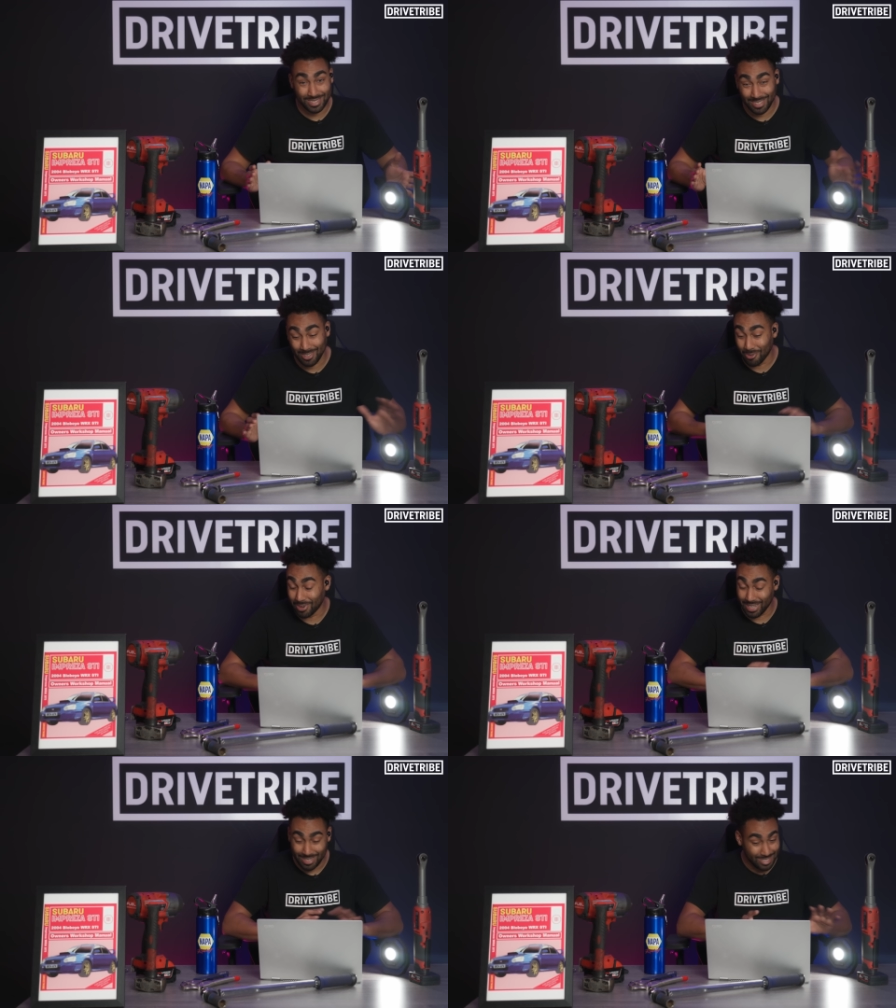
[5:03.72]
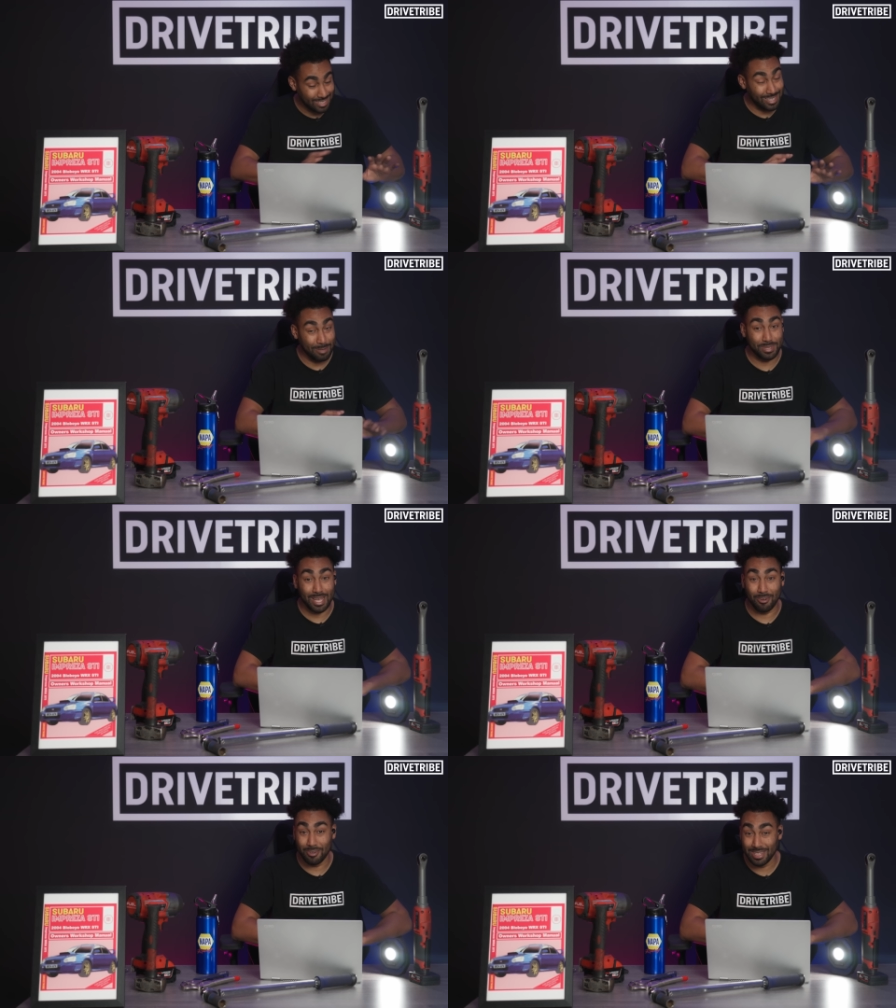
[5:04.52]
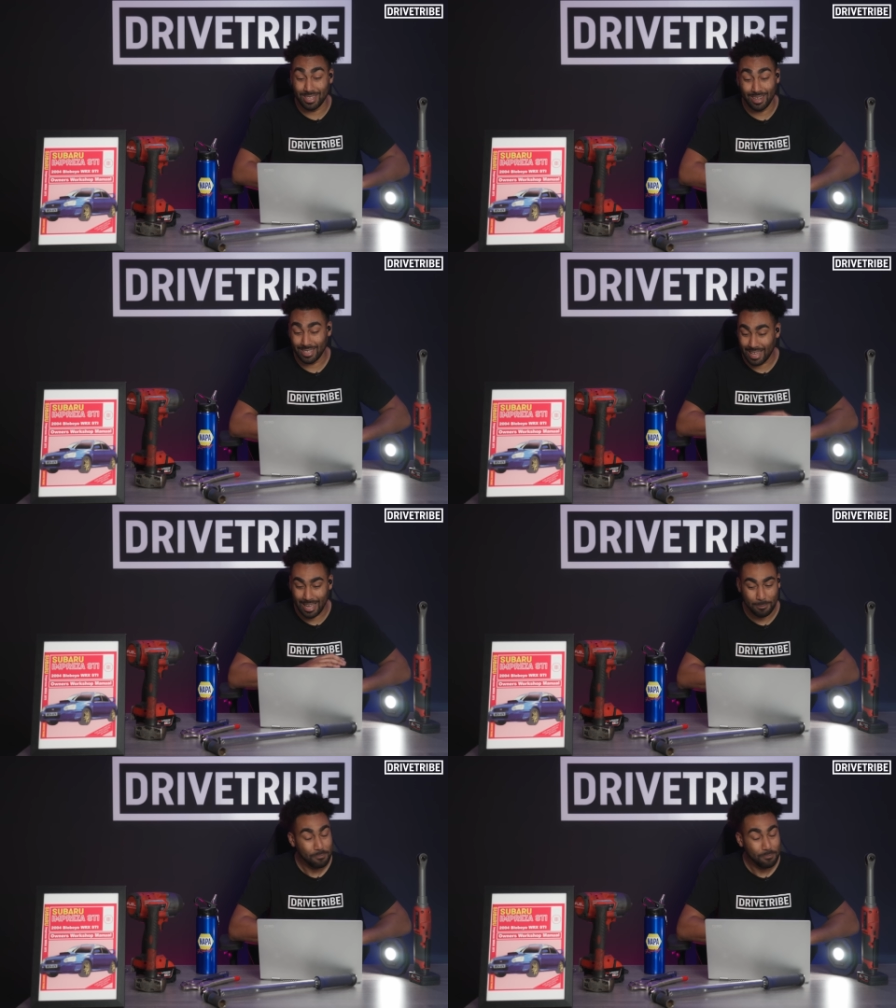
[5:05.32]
or it slips out or anything like that,